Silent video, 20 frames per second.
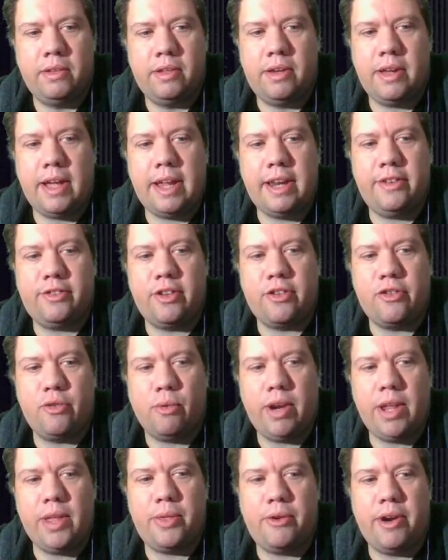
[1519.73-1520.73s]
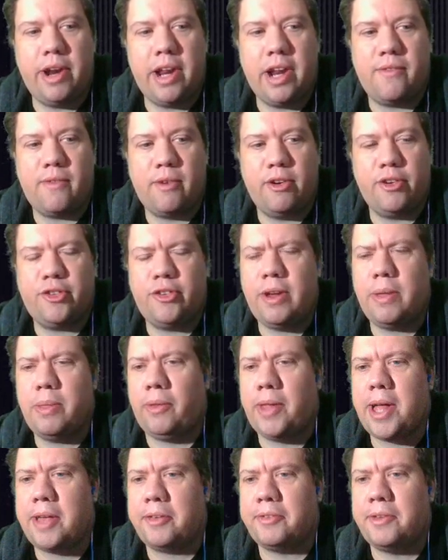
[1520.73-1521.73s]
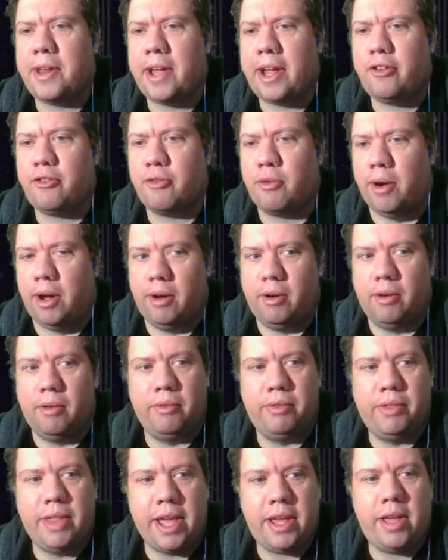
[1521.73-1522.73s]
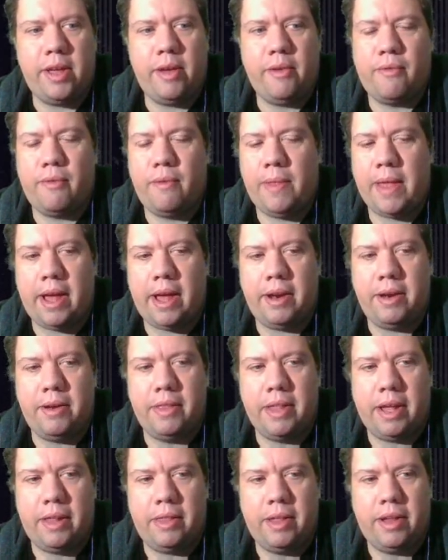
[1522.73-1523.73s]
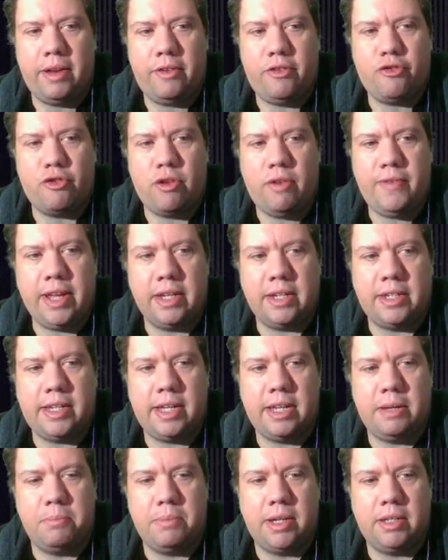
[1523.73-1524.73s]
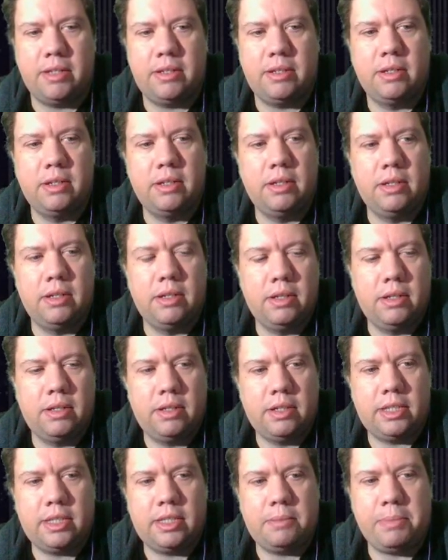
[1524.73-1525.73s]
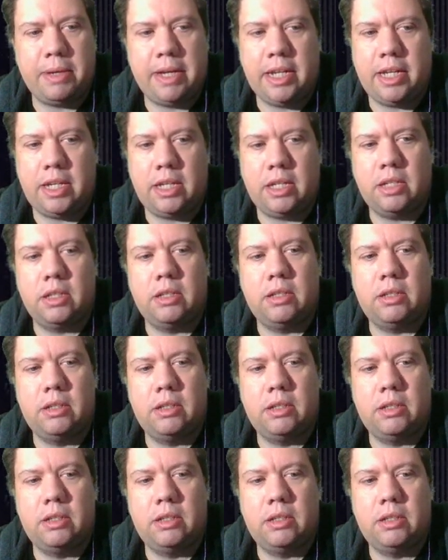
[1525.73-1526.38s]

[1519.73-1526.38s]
Tonight is the 23rd anniversary of the last Nitro. Thank you for that trivia tidbit, Speedy.